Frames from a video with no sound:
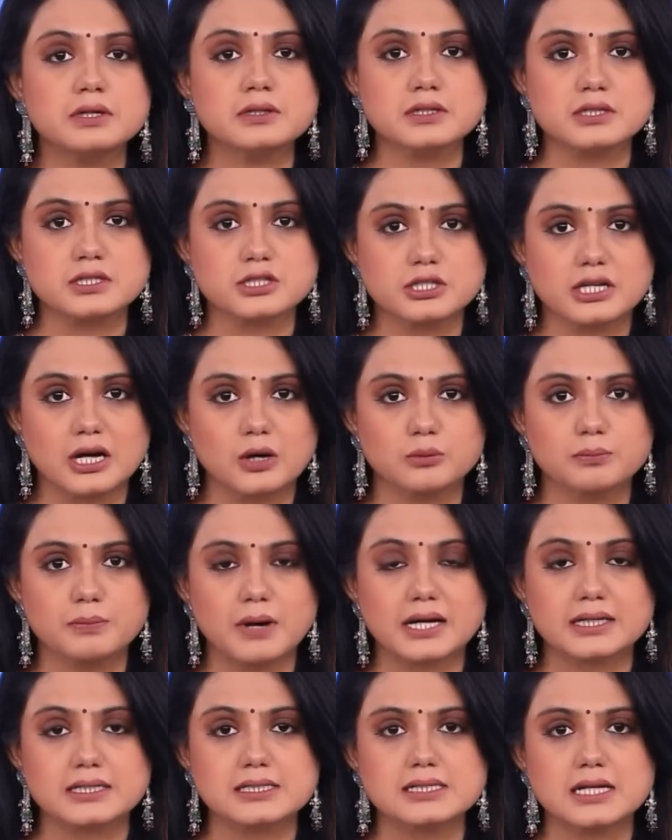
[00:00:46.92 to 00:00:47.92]
burnt down
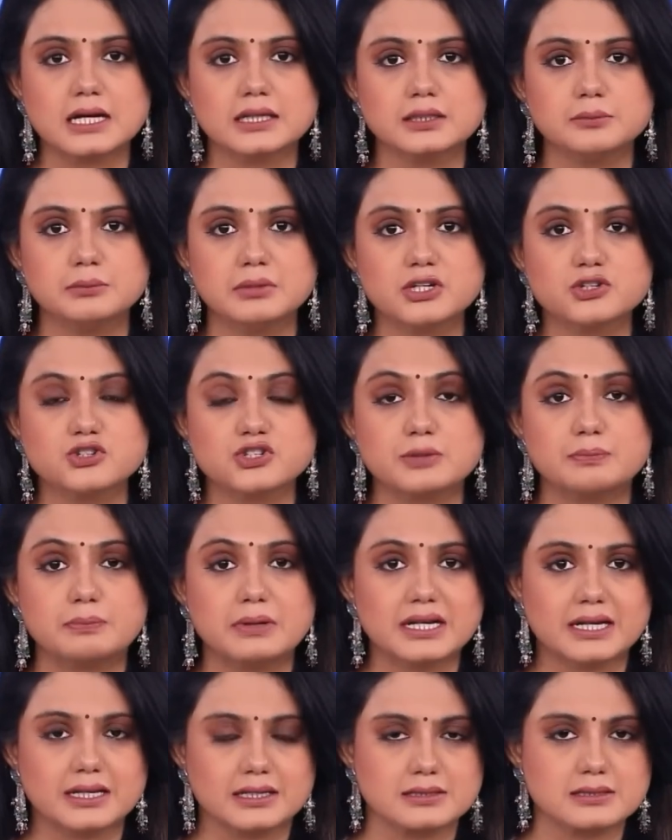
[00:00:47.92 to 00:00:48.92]
Pakistani military
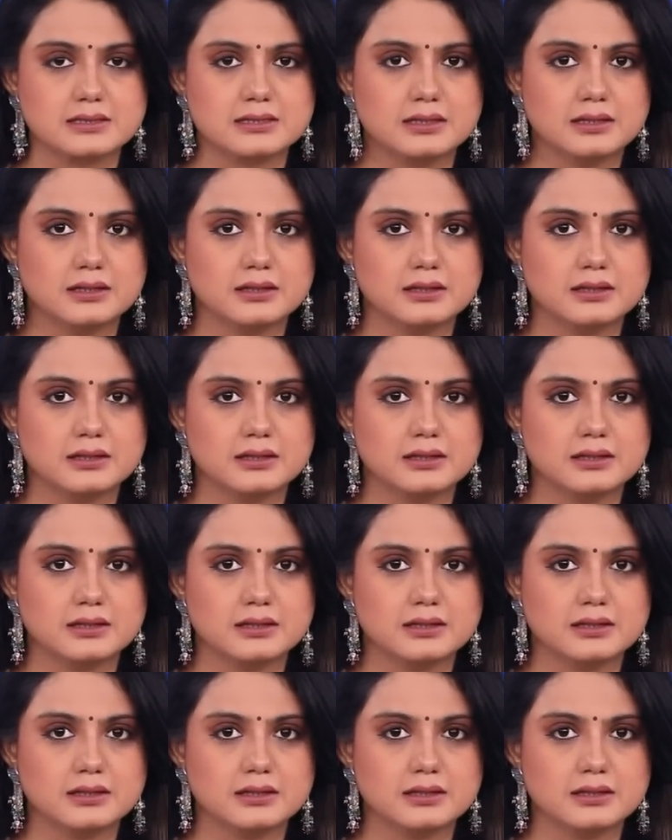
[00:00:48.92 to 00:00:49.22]
buildings.